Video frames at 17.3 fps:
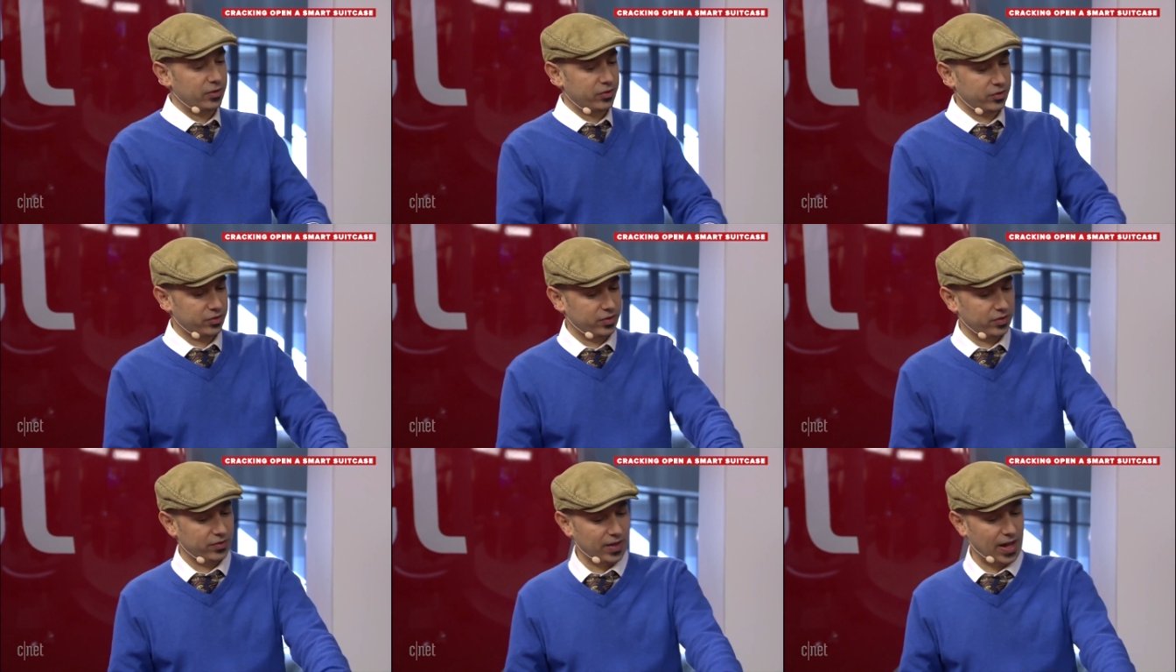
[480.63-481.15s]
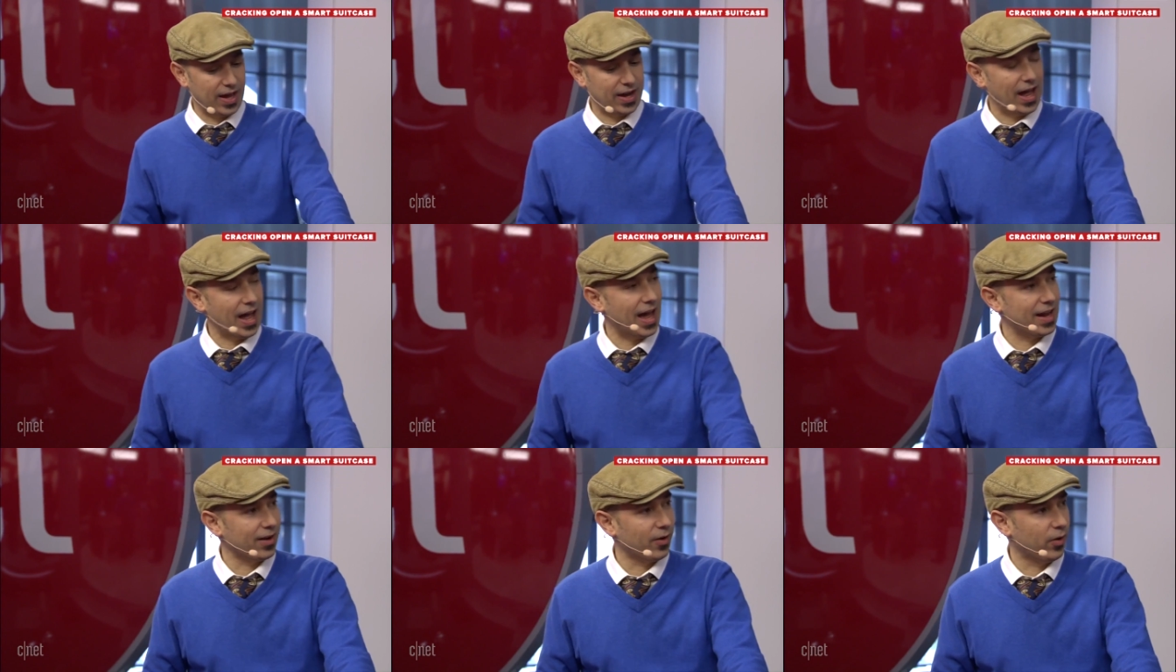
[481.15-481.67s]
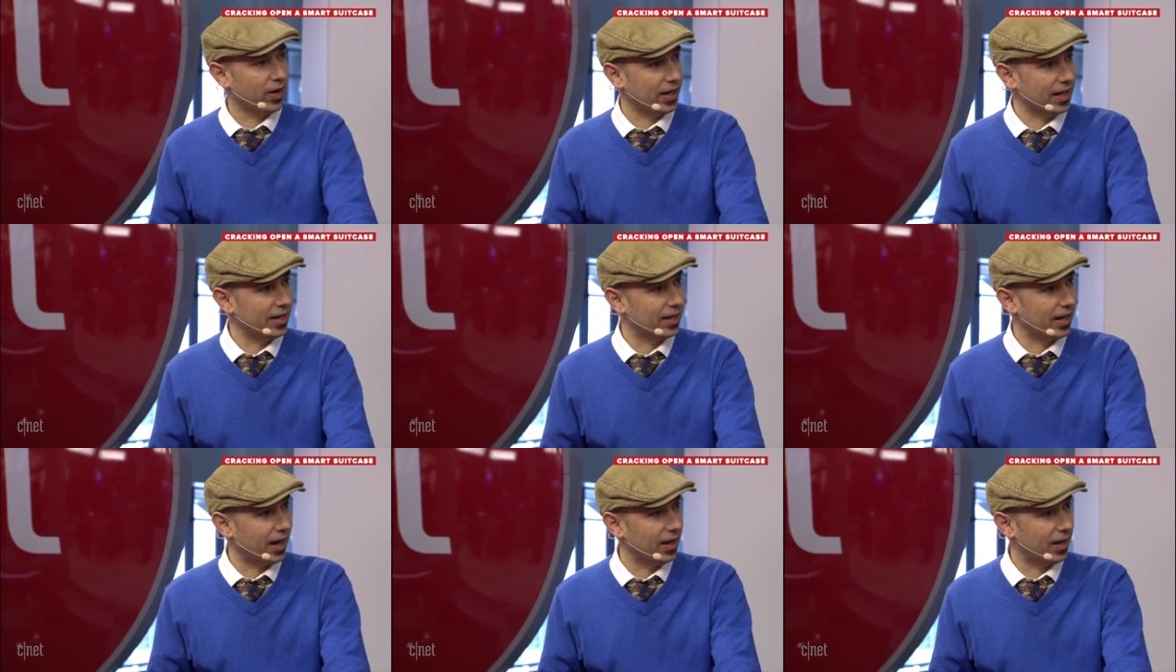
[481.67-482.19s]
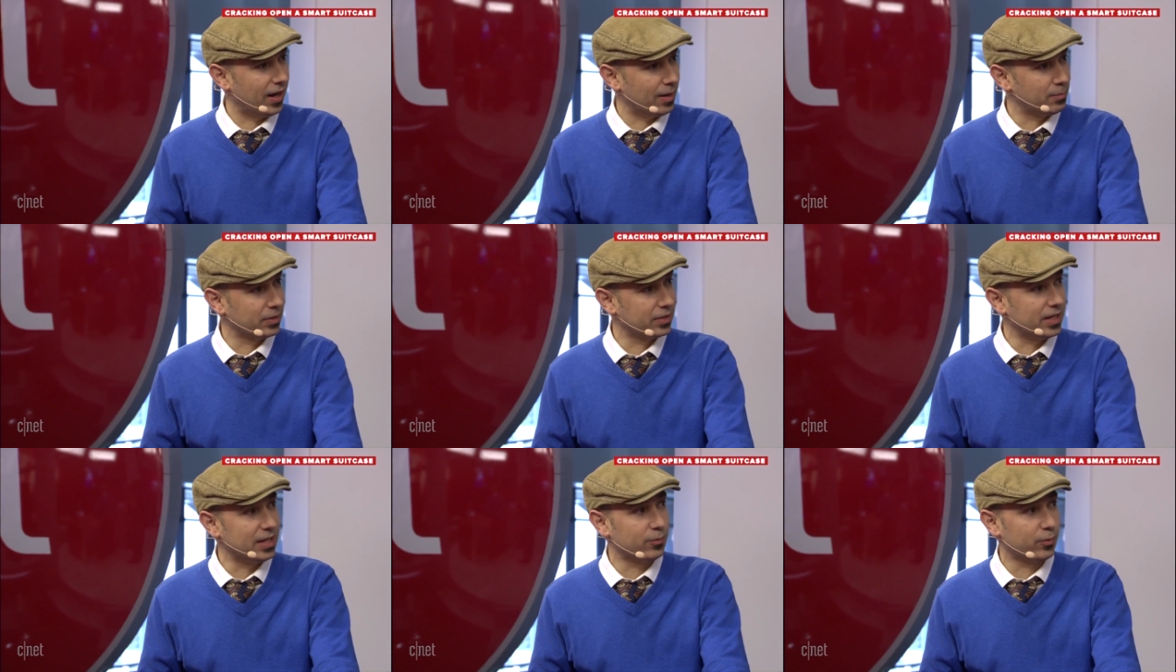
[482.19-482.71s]
much does that add on? I
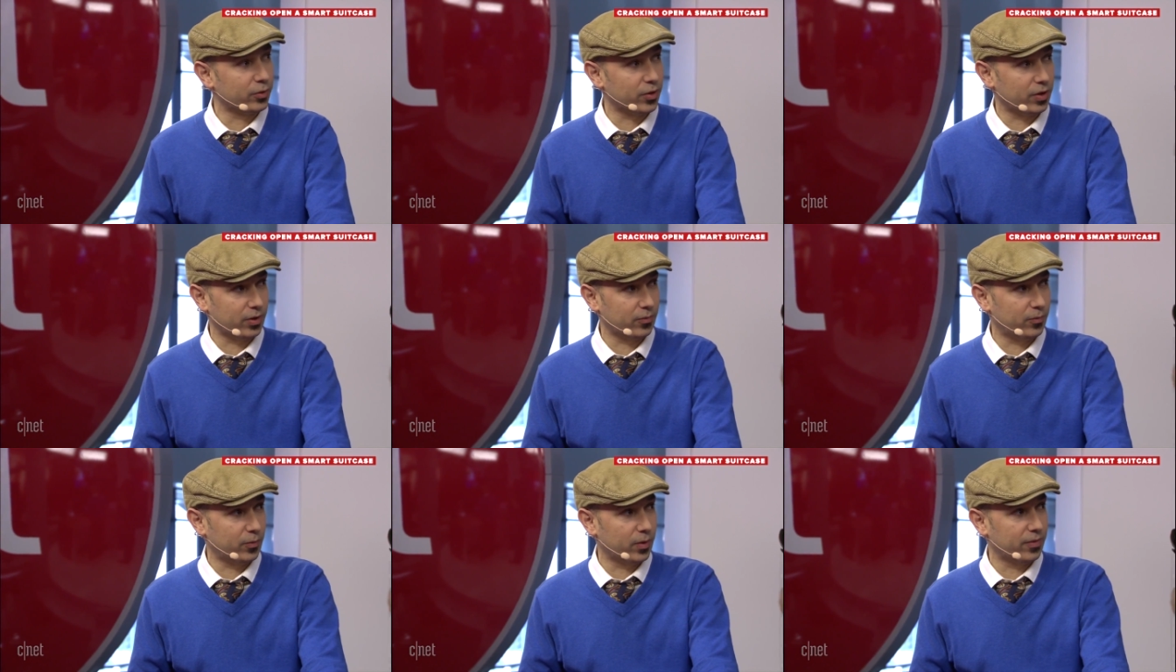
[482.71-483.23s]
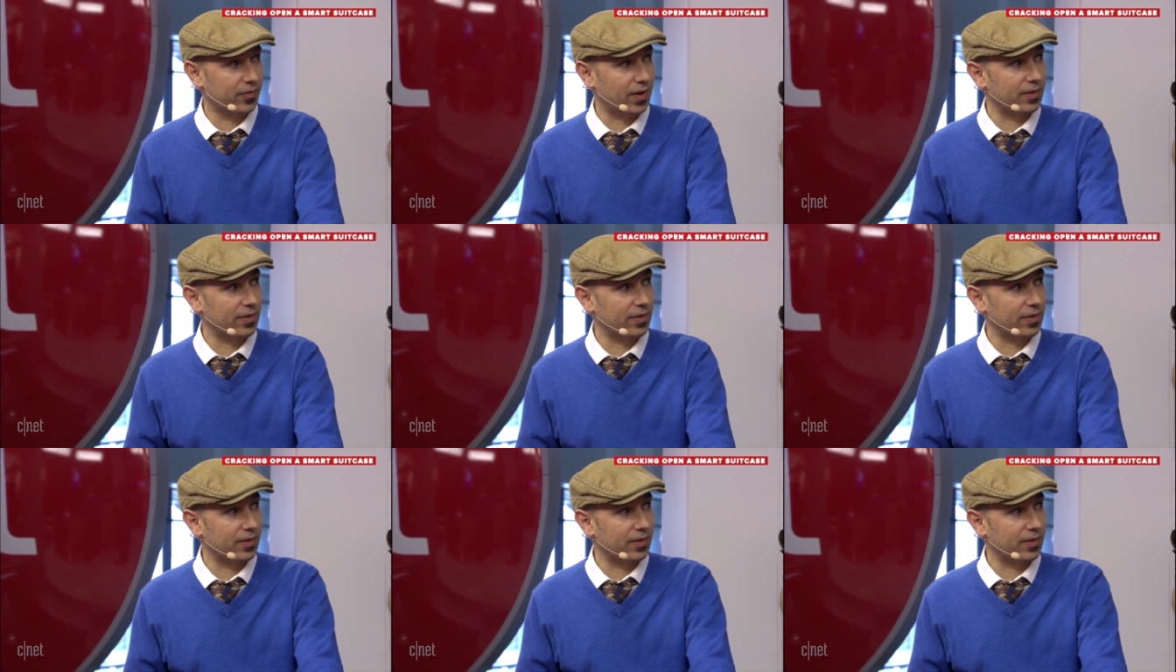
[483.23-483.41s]
believe we're talking $400 to